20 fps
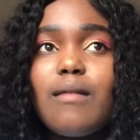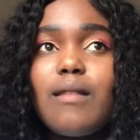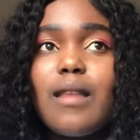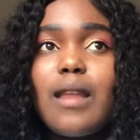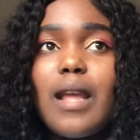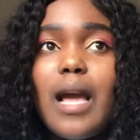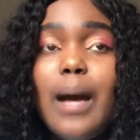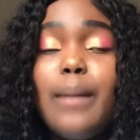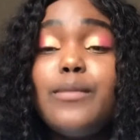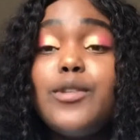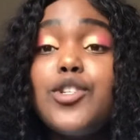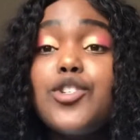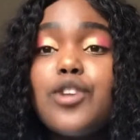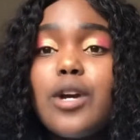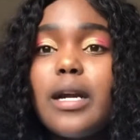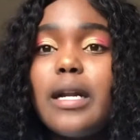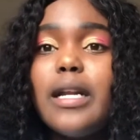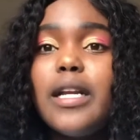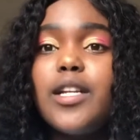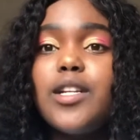I'm
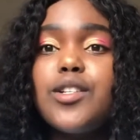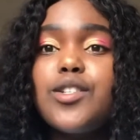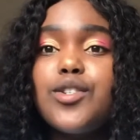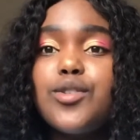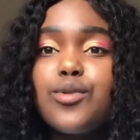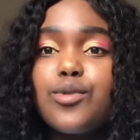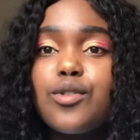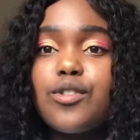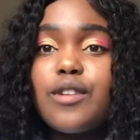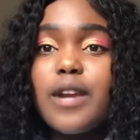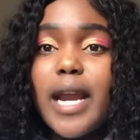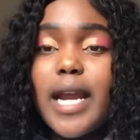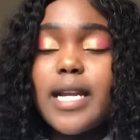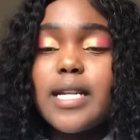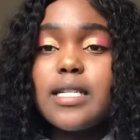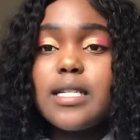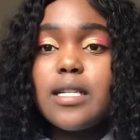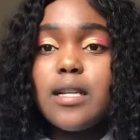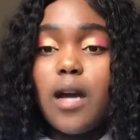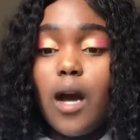struggling to
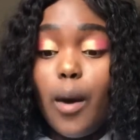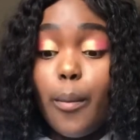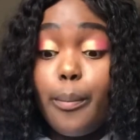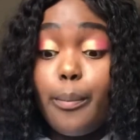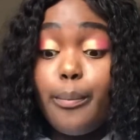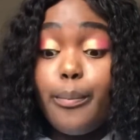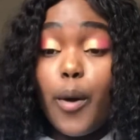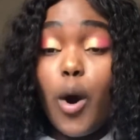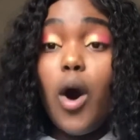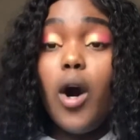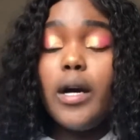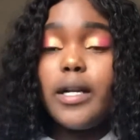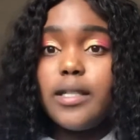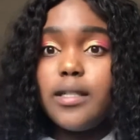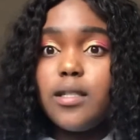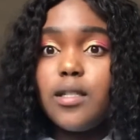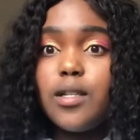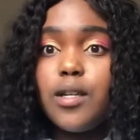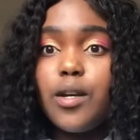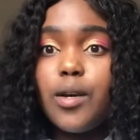create a
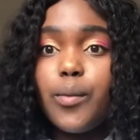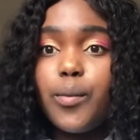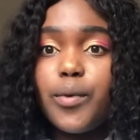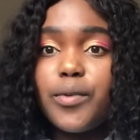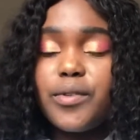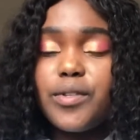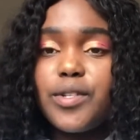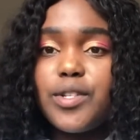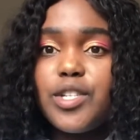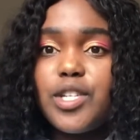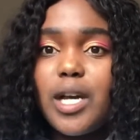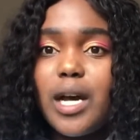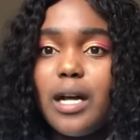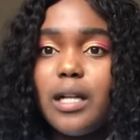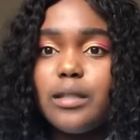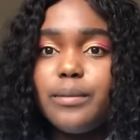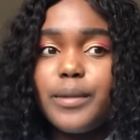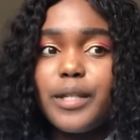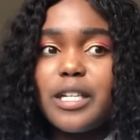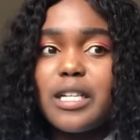bond with this
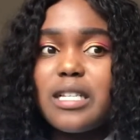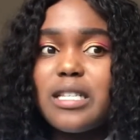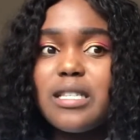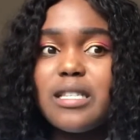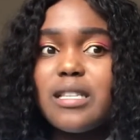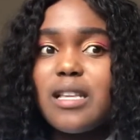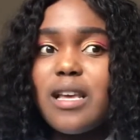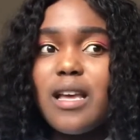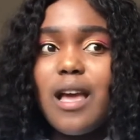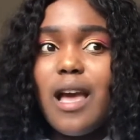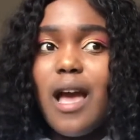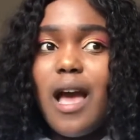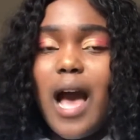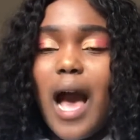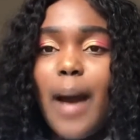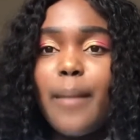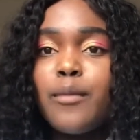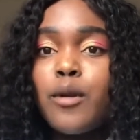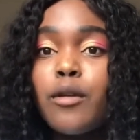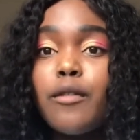child, because
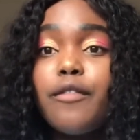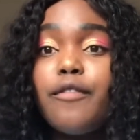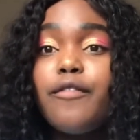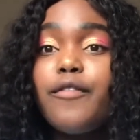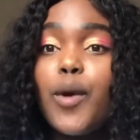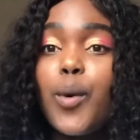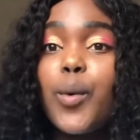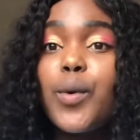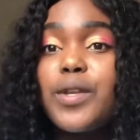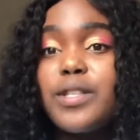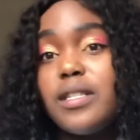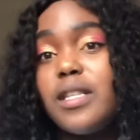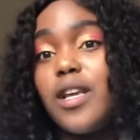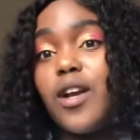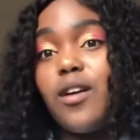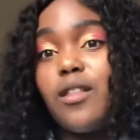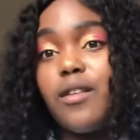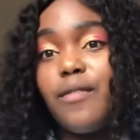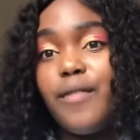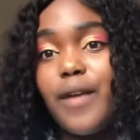I'm not focusing
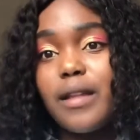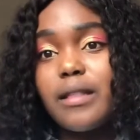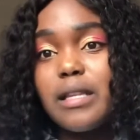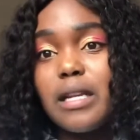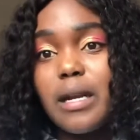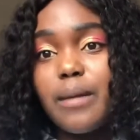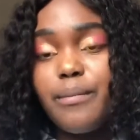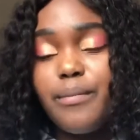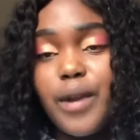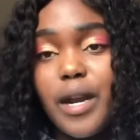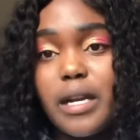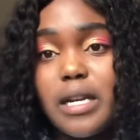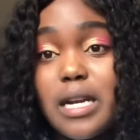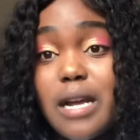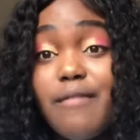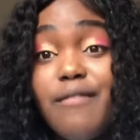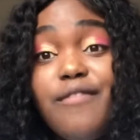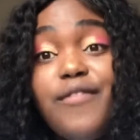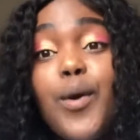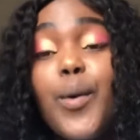on the fact that I'm pregnant.
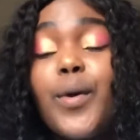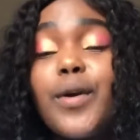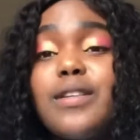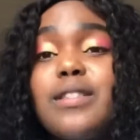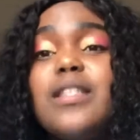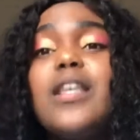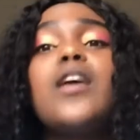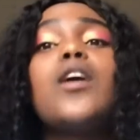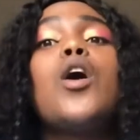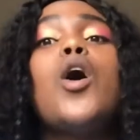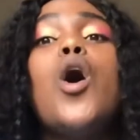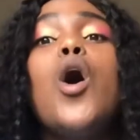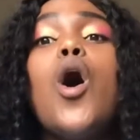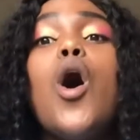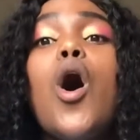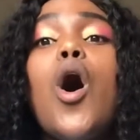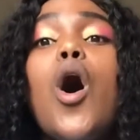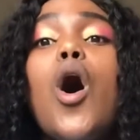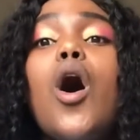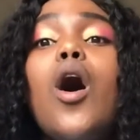I'm focusing
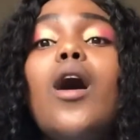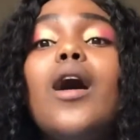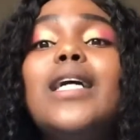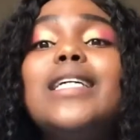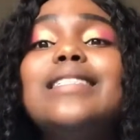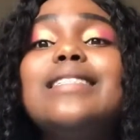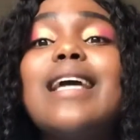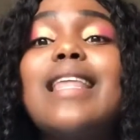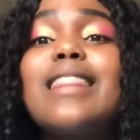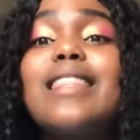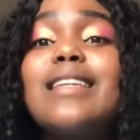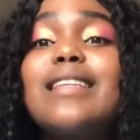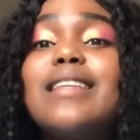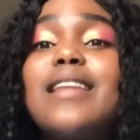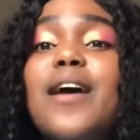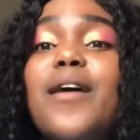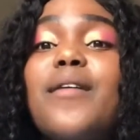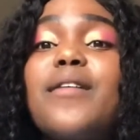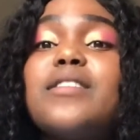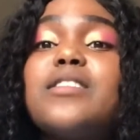on the
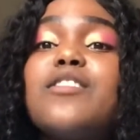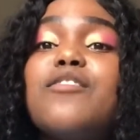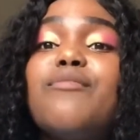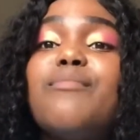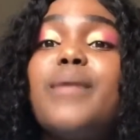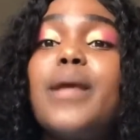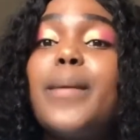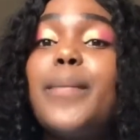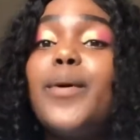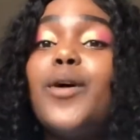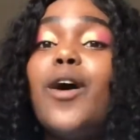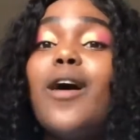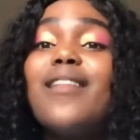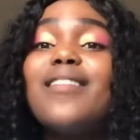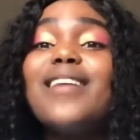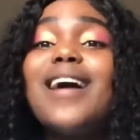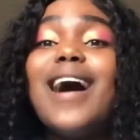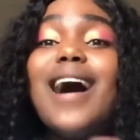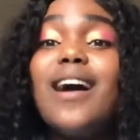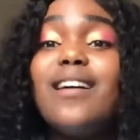narrative people on
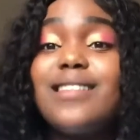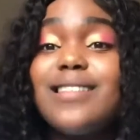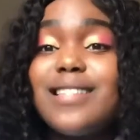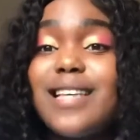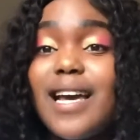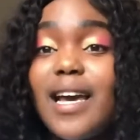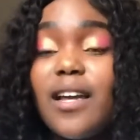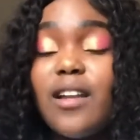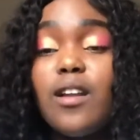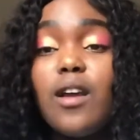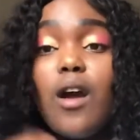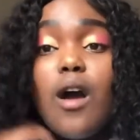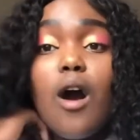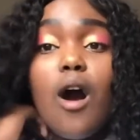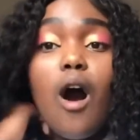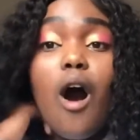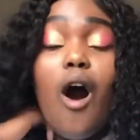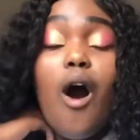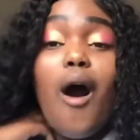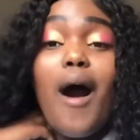the outside
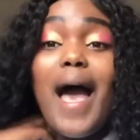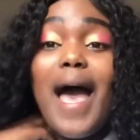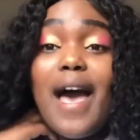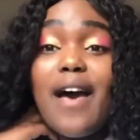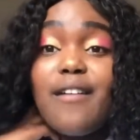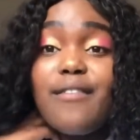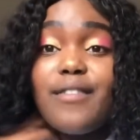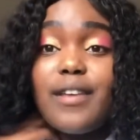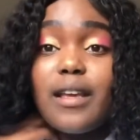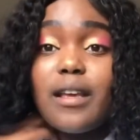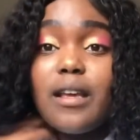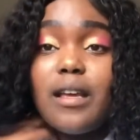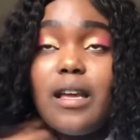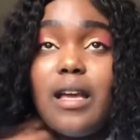are having.